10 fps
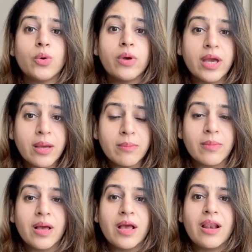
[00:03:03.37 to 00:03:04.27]
to
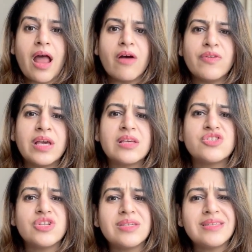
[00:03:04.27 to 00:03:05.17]
him, laughing
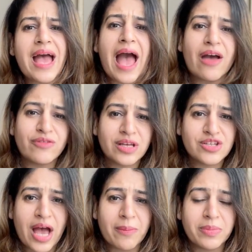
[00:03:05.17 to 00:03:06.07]
is just
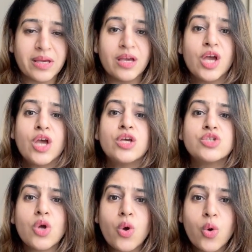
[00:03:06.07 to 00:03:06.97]
average happy.
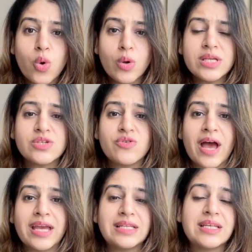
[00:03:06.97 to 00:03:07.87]
So who is
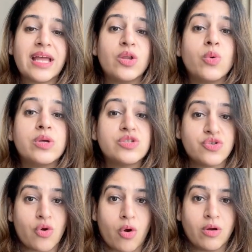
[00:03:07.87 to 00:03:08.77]
right and who
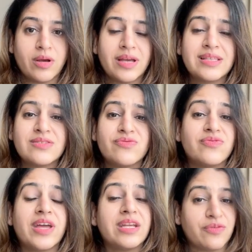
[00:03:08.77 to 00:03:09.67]
is wrong? It's
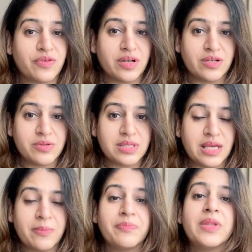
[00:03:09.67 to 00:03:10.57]
very difficult to
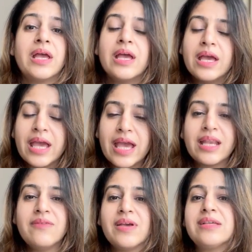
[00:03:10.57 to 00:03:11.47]
say.
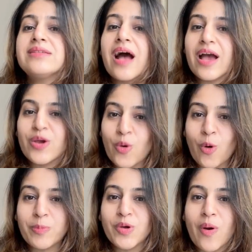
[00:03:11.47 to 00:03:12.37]
Anyways, I
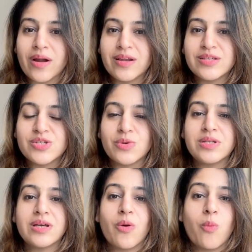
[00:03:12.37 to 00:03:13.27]
hope you
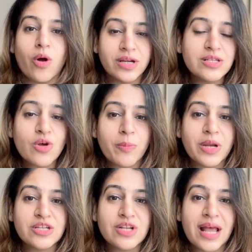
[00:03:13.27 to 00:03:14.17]
understood what is
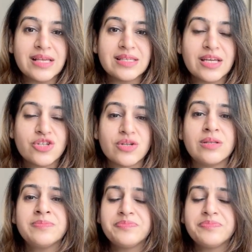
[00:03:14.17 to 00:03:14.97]
operationalization,